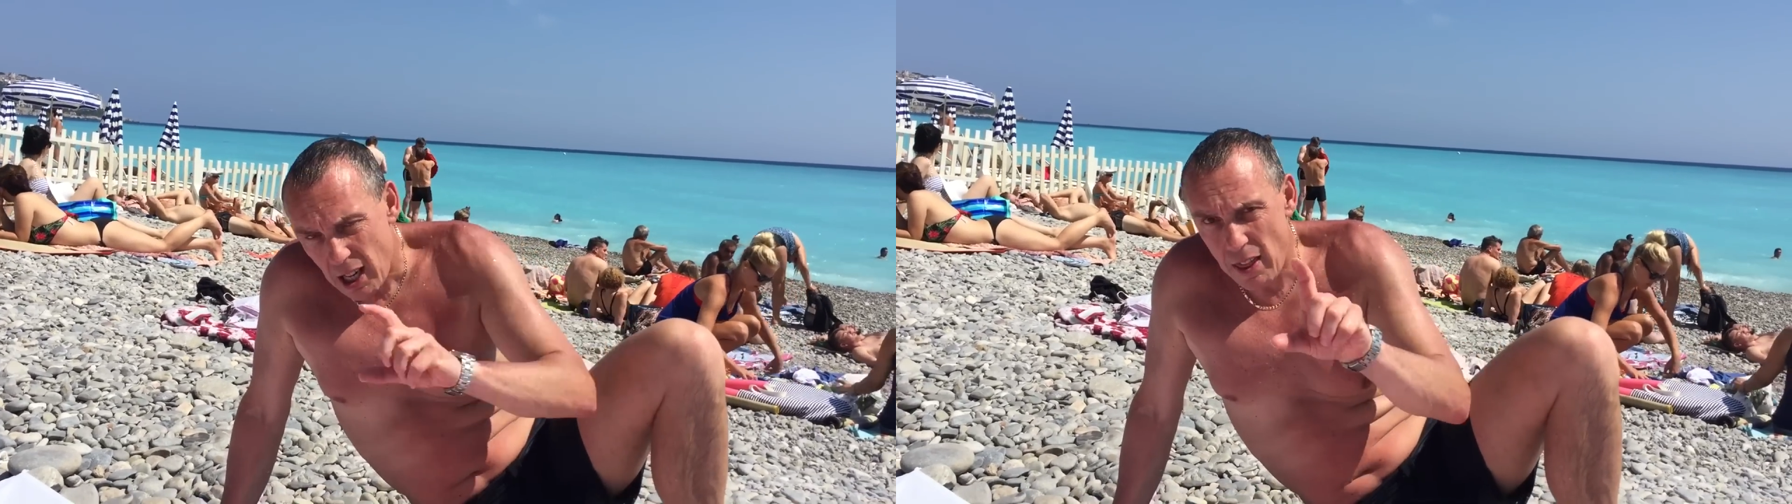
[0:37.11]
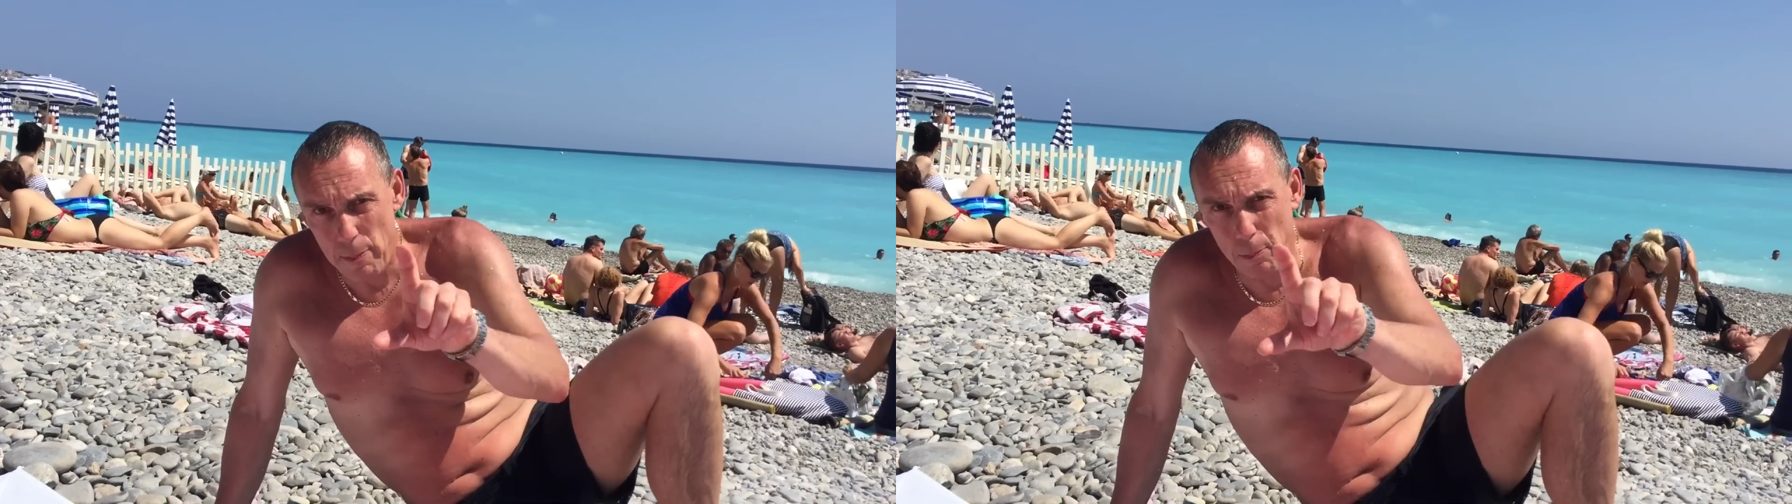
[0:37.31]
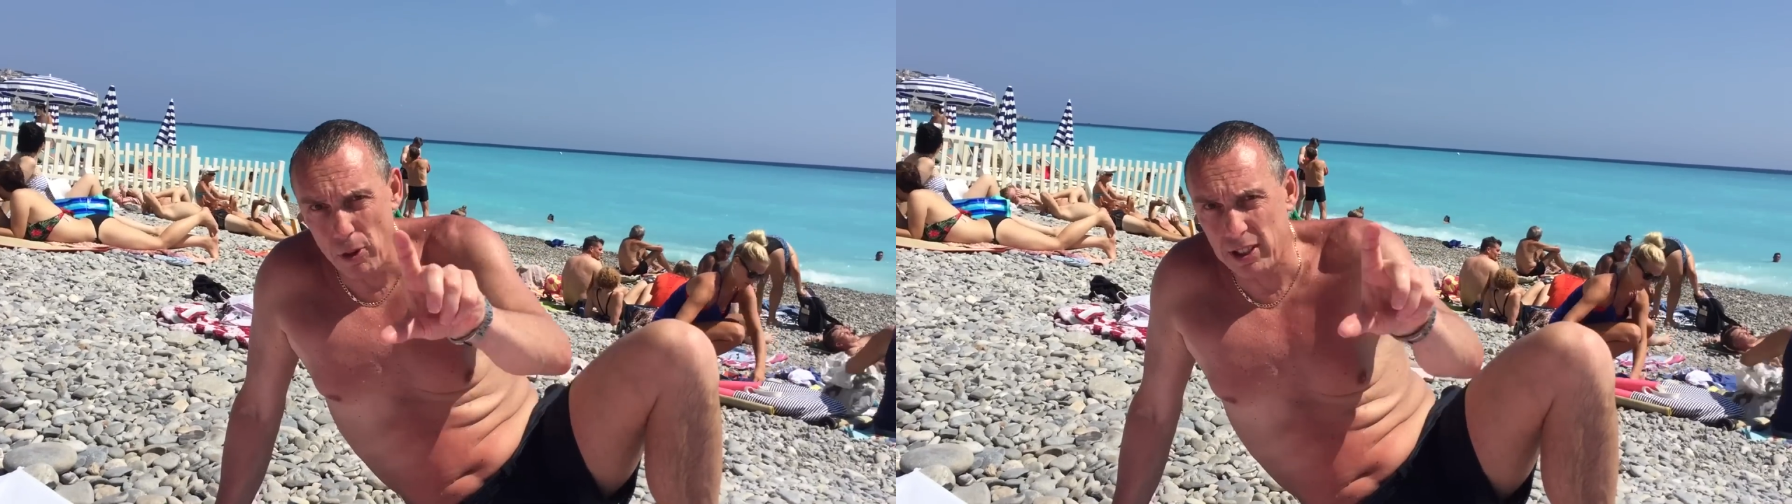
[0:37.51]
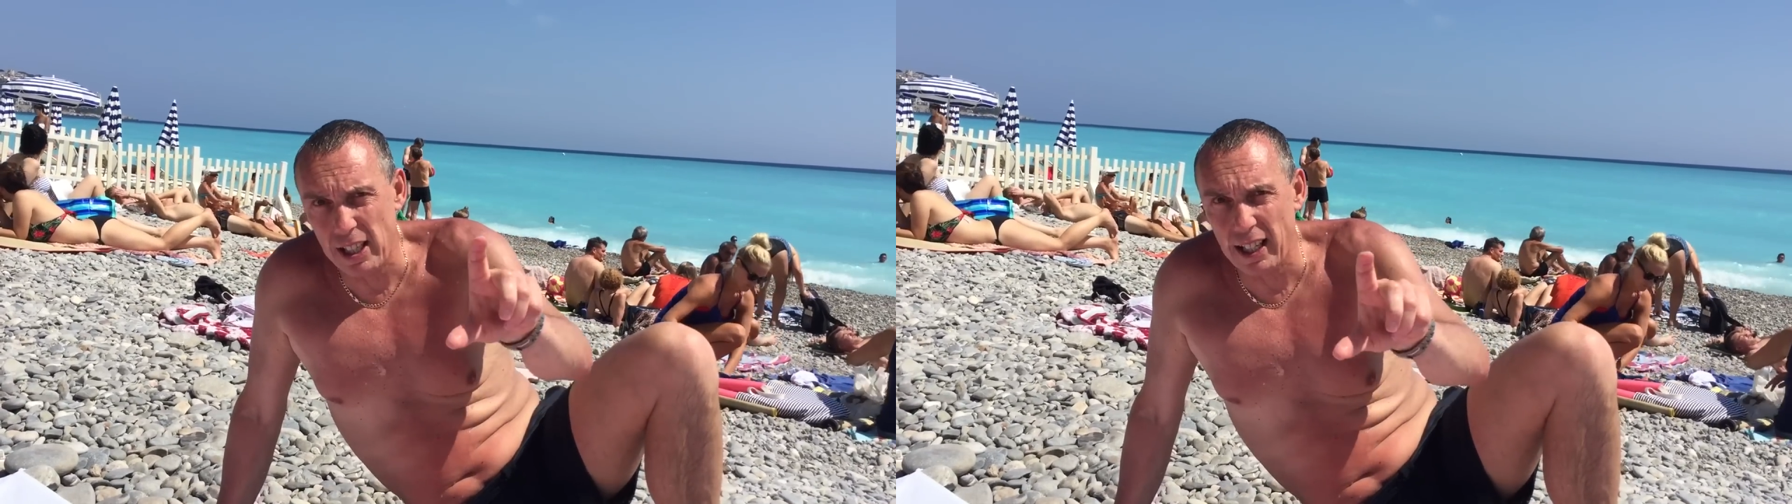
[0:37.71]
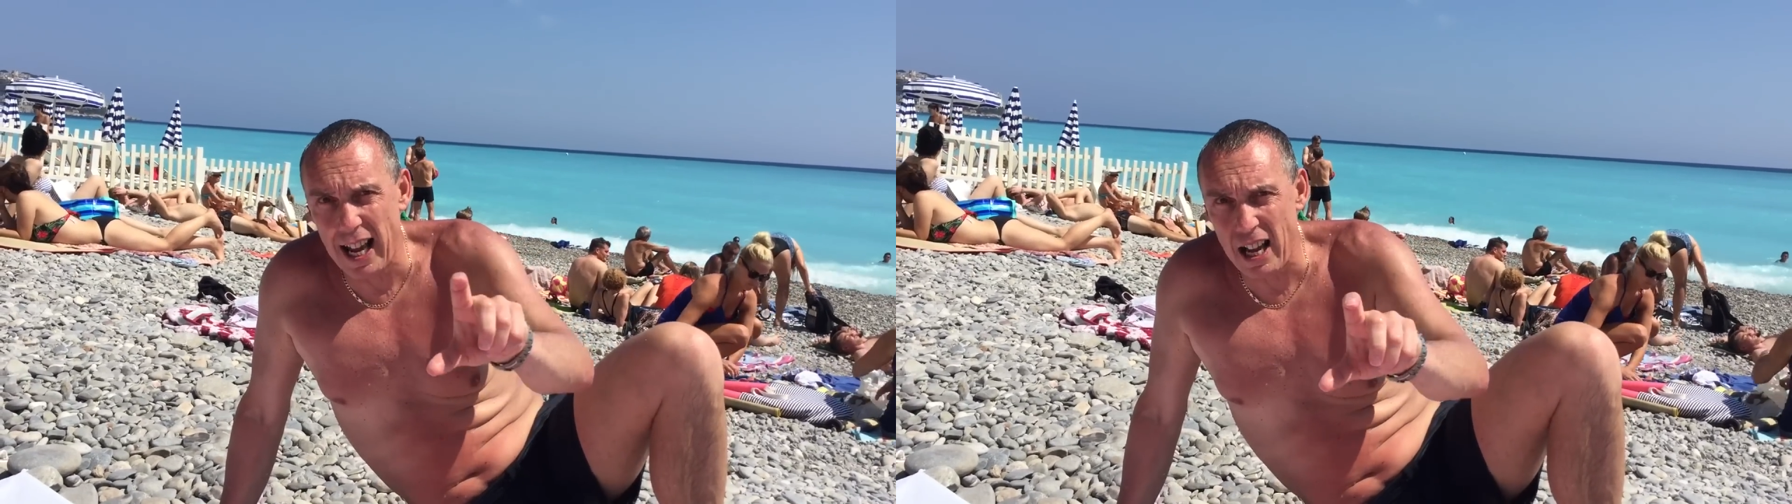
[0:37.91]
And they put the
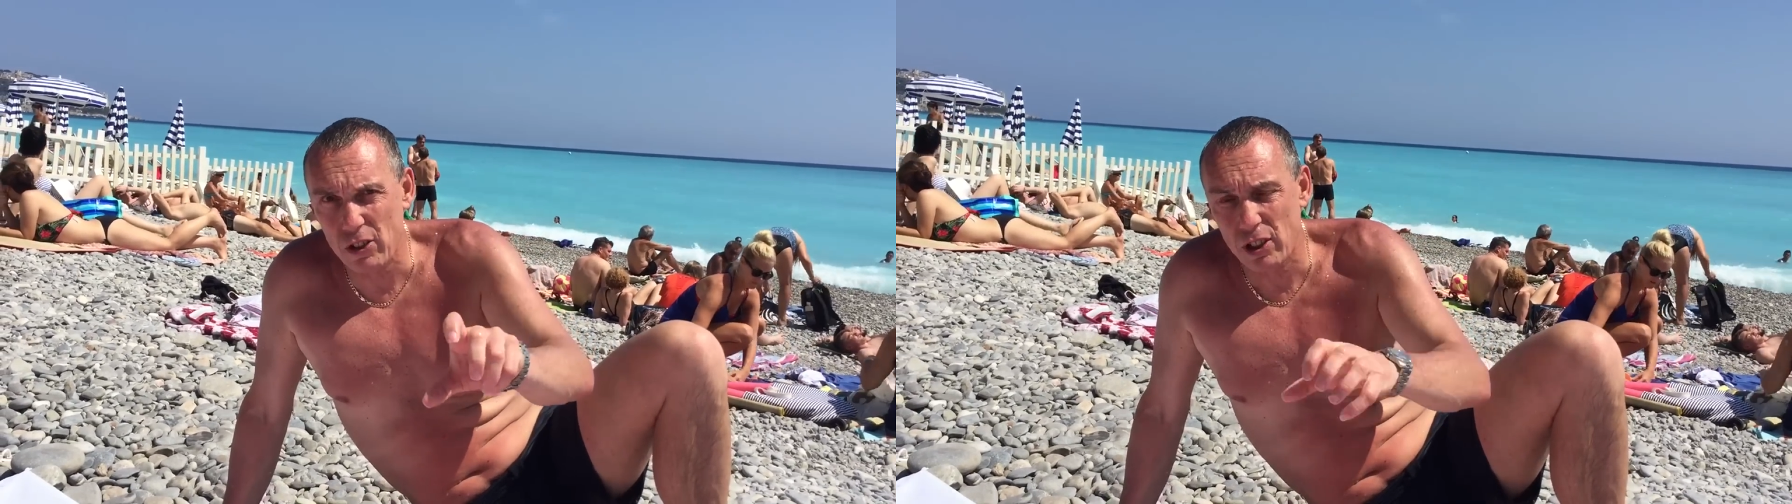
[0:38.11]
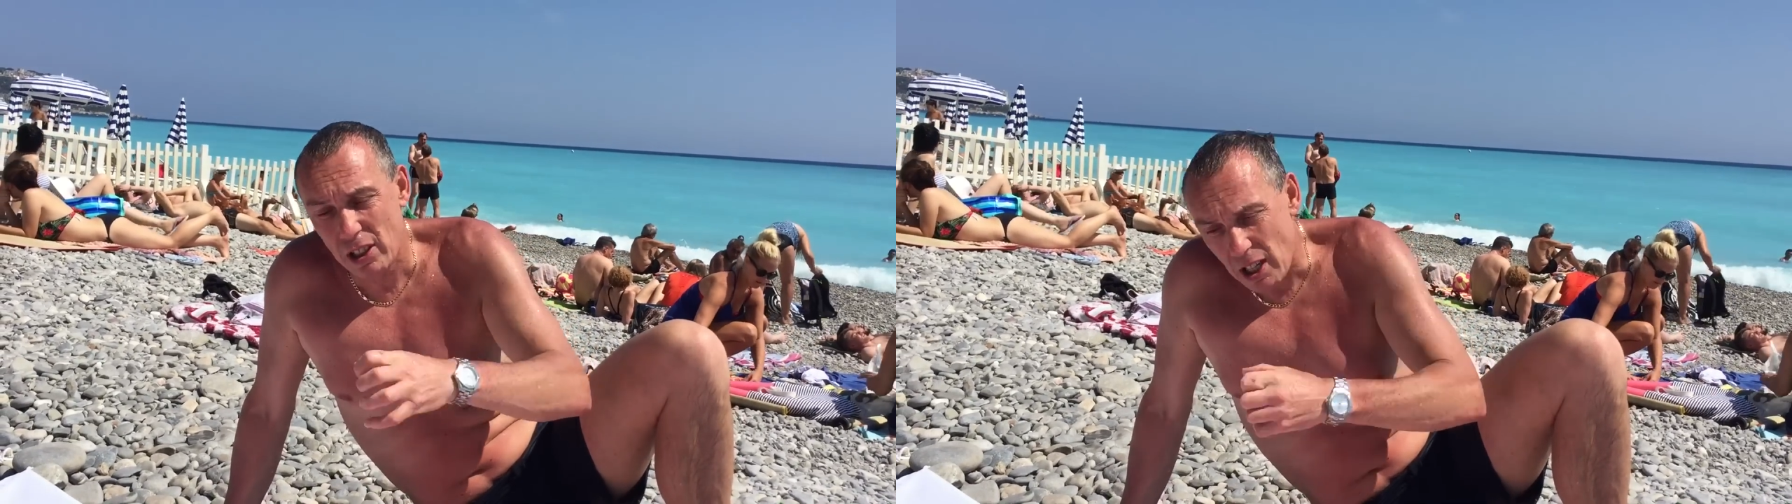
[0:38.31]
tear gas,